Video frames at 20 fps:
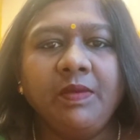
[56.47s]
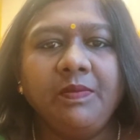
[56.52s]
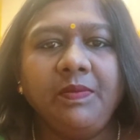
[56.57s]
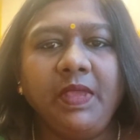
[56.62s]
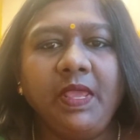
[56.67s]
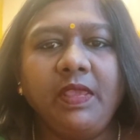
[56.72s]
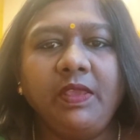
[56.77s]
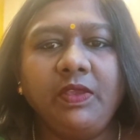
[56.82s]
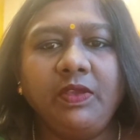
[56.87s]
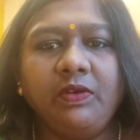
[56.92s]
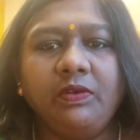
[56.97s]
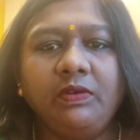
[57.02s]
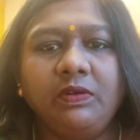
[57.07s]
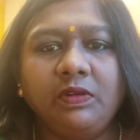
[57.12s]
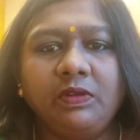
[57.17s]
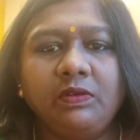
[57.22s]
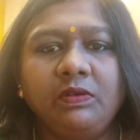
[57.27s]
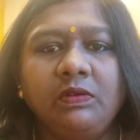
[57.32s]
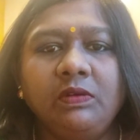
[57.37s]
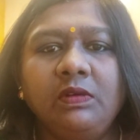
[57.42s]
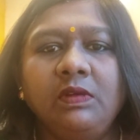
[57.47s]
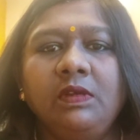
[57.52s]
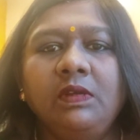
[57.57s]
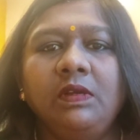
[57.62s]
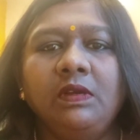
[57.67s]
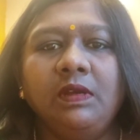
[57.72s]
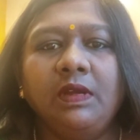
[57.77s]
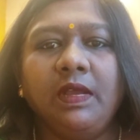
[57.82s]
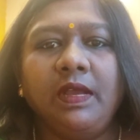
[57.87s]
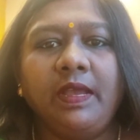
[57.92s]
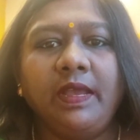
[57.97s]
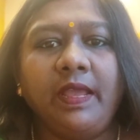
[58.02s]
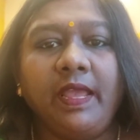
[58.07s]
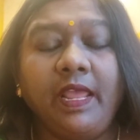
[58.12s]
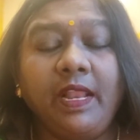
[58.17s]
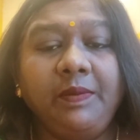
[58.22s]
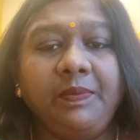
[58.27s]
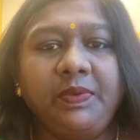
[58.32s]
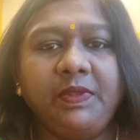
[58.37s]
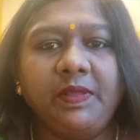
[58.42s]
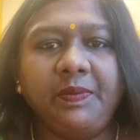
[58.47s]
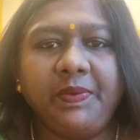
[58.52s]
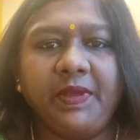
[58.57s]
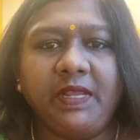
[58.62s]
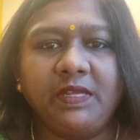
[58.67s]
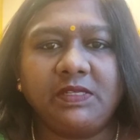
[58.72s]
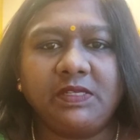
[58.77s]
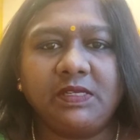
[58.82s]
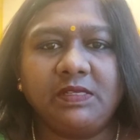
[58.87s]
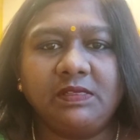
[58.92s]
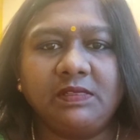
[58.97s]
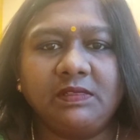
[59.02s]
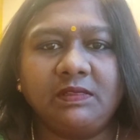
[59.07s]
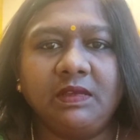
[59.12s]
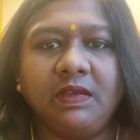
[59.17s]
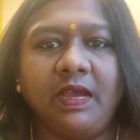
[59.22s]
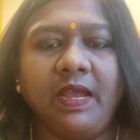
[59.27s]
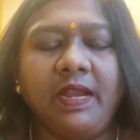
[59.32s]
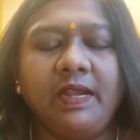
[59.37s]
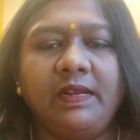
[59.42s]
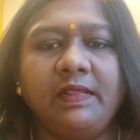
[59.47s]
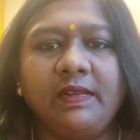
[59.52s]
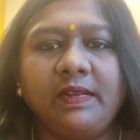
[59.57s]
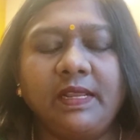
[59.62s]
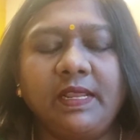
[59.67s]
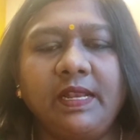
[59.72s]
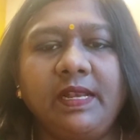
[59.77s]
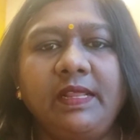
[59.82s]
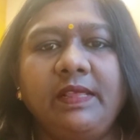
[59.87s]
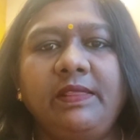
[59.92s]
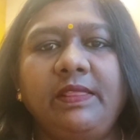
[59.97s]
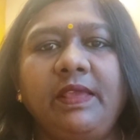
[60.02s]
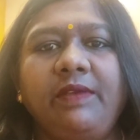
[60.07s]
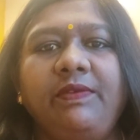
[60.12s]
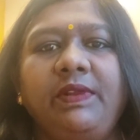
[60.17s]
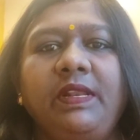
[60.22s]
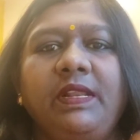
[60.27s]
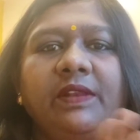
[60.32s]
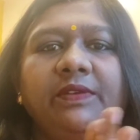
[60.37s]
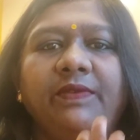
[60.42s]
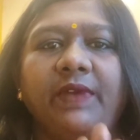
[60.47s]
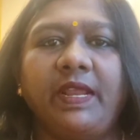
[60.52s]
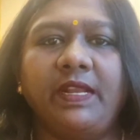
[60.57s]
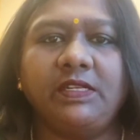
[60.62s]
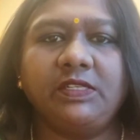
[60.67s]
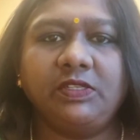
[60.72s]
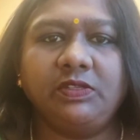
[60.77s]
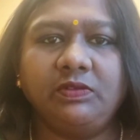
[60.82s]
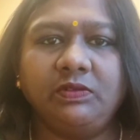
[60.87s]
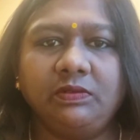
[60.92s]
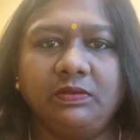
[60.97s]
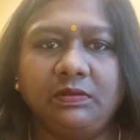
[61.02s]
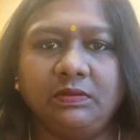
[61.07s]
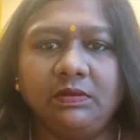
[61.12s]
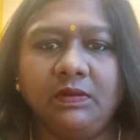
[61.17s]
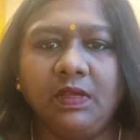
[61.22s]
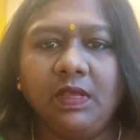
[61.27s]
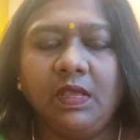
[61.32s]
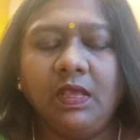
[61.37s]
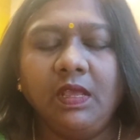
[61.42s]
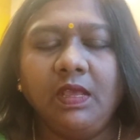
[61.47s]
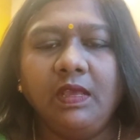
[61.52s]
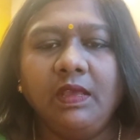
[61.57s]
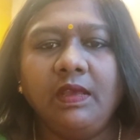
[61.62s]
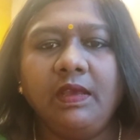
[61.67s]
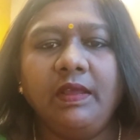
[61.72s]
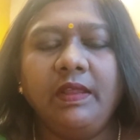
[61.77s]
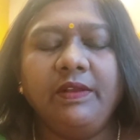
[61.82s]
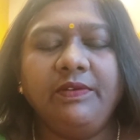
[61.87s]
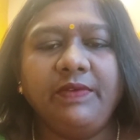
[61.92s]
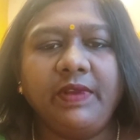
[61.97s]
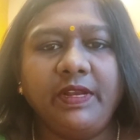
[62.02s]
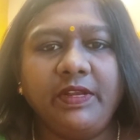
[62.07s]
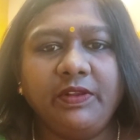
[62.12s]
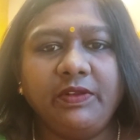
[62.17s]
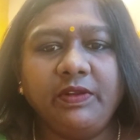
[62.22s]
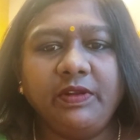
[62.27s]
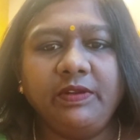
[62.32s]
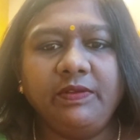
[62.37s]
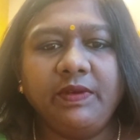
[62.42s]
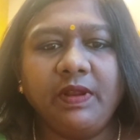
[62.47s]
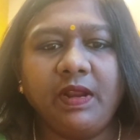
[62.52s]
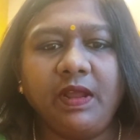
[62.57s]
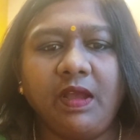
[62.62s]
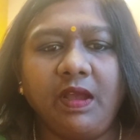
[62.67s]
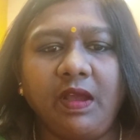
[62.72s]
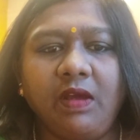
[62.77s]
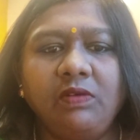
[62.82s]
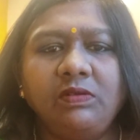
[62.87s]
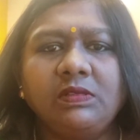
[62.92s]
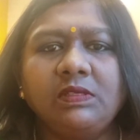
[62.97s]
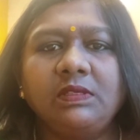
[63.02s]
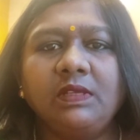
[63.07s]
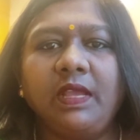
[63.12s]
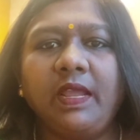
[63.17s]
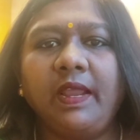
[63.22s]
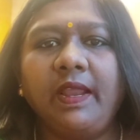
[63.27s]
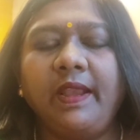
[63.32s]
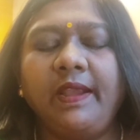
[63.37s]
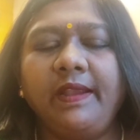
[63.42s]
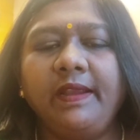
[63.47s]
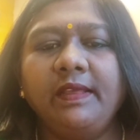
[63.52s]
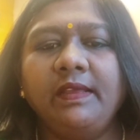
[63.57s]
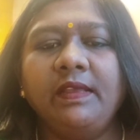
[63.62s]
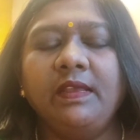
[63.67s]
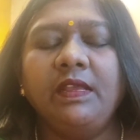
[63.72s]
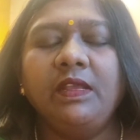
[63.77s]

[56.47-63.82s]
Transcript: make you to help the patients, and really they will invite you in your house, and